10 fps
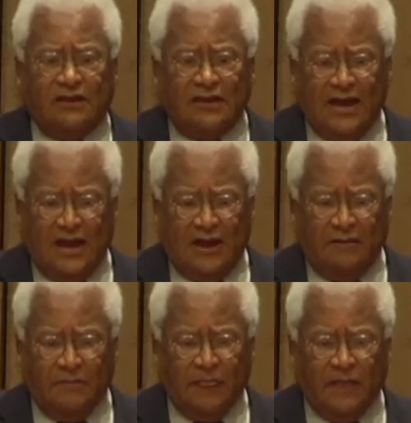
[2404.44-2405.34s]

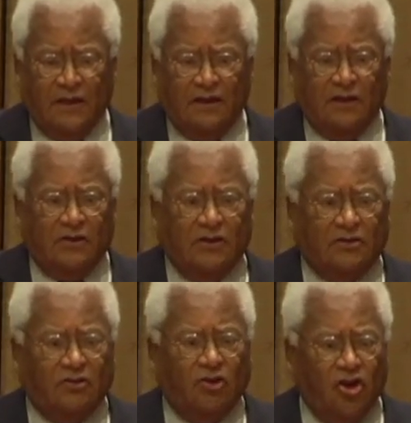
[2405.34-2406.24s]
today,
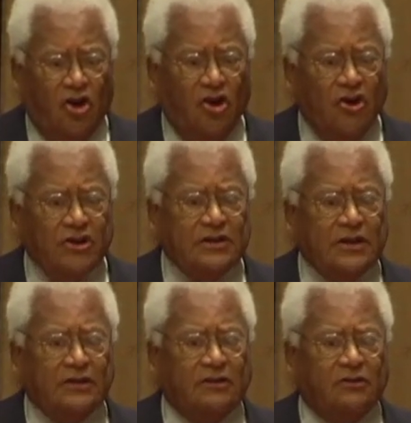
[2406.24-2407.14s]
to
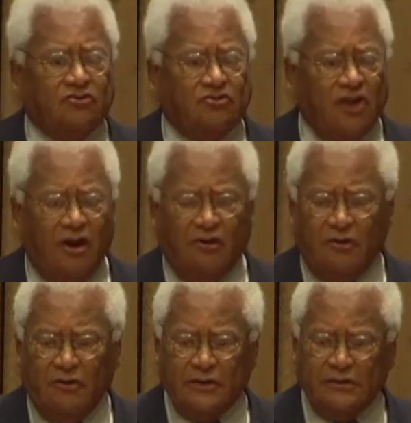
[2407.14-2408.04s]
learn, to
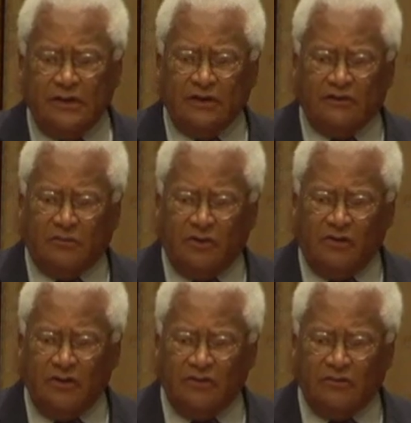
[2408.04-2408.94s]
share
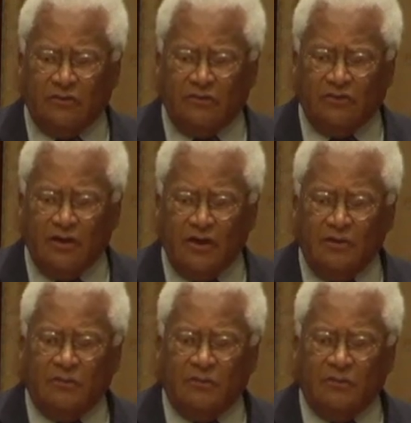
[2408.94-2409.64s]
experiences,